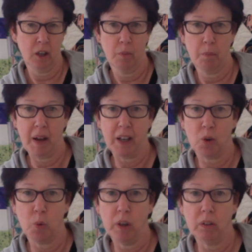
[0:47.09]
my
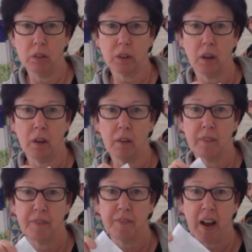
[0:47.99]
quilt
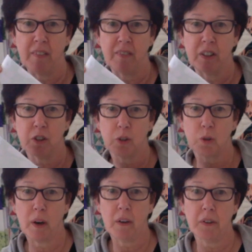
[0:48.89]
of 5-inch
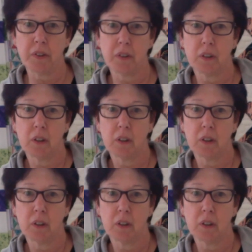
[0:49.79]
squares.